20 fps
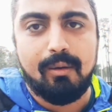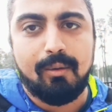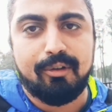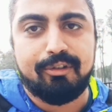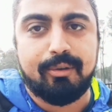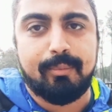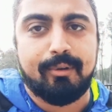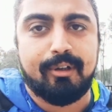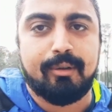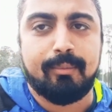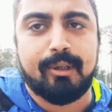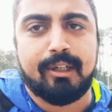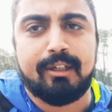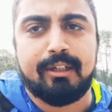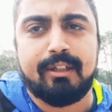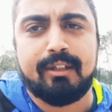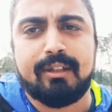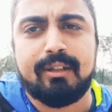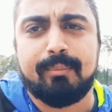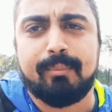What's up,
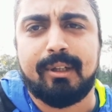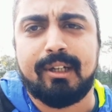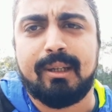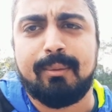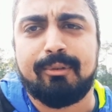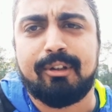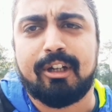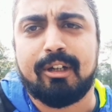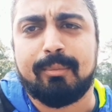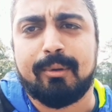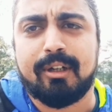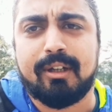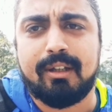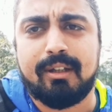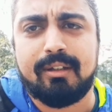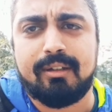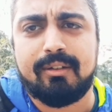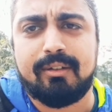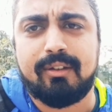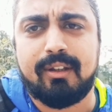everybody? My name is
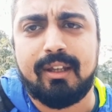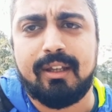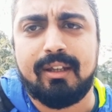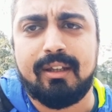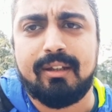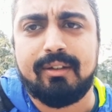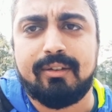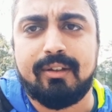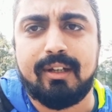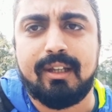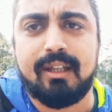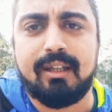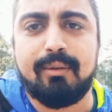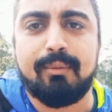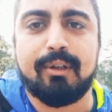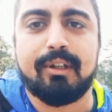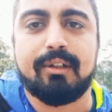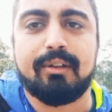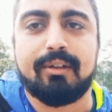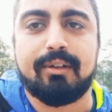EMARQZ, and today
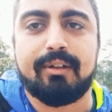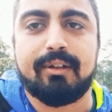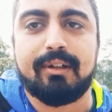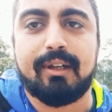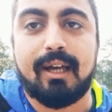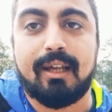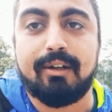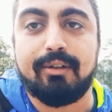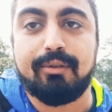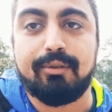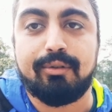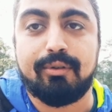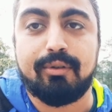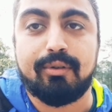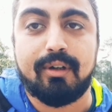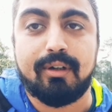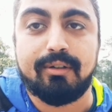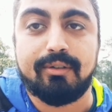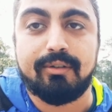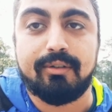we're going to learn how to do sole
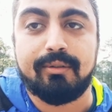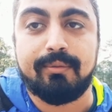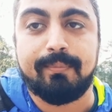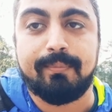grinds.